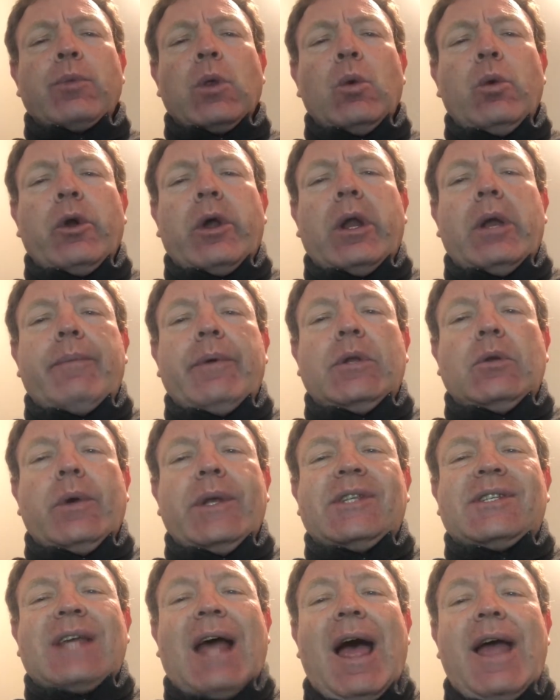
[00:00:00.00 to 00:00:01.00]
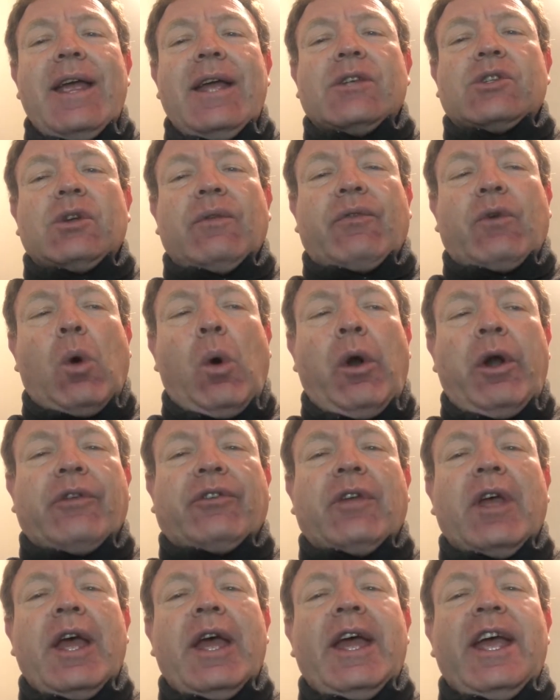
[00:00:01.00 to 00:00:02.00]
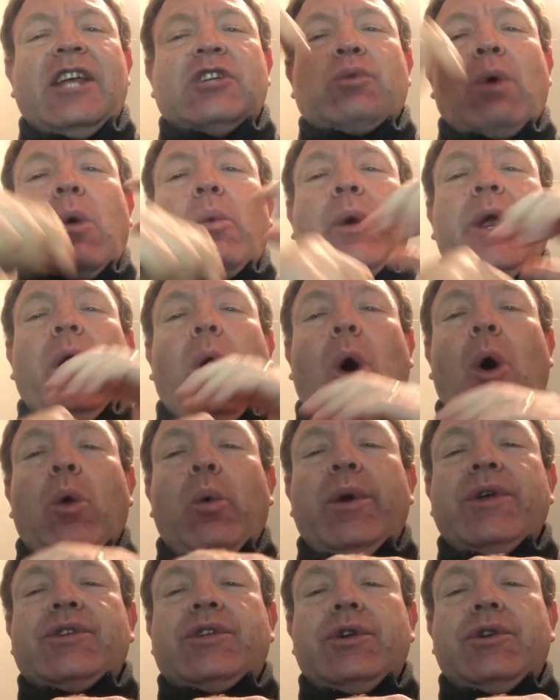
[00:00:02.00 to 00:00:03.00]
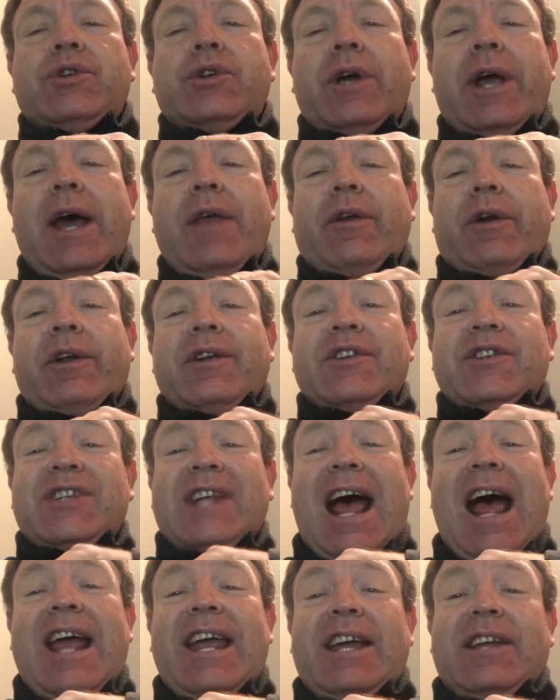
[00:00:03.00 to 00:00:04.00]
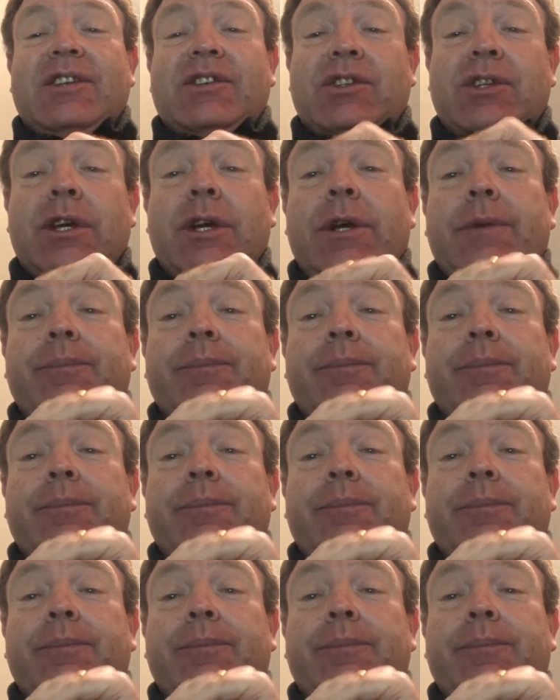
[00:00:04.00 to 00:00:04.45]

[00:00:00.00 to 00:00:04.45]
We're going to be doing science, of course. It's what we always do together, science.